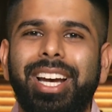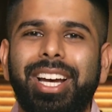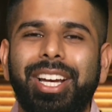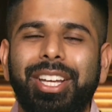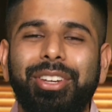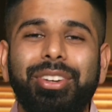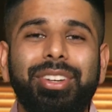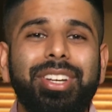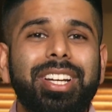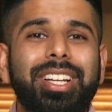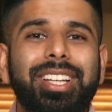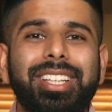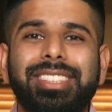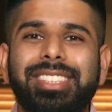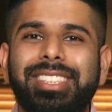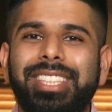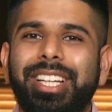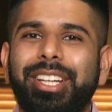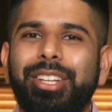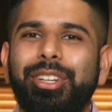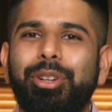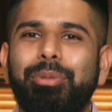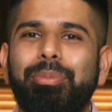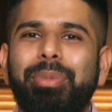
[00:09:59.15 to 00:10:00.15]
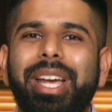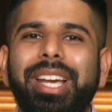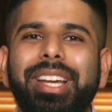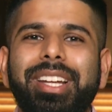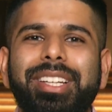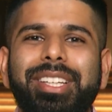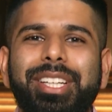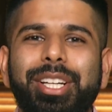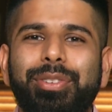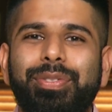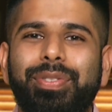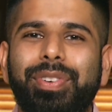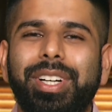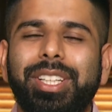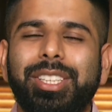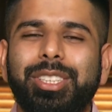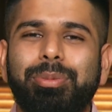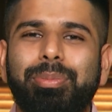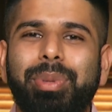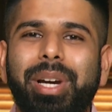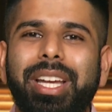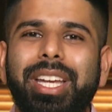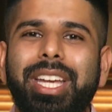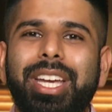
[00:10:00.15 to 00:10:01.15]
You can continue to make a difference
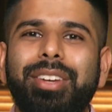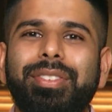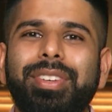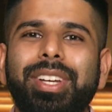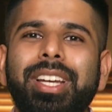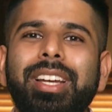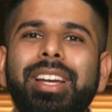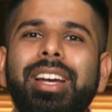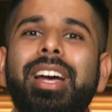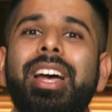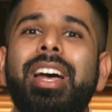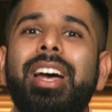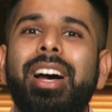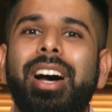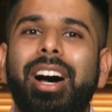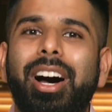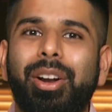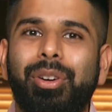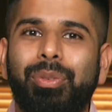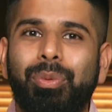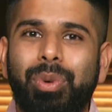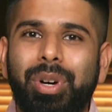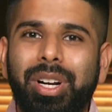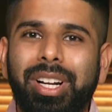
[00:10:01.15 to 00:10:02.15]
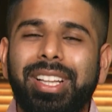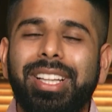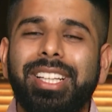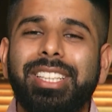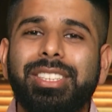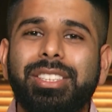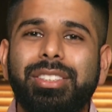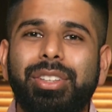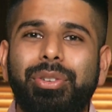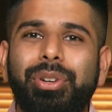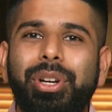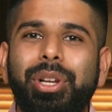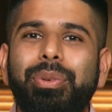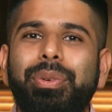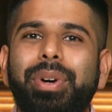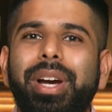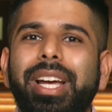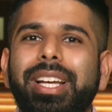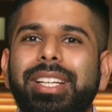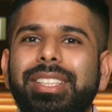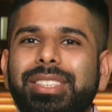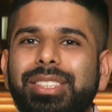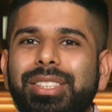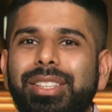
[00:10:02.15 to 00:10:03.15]
by giving on one of these three ways.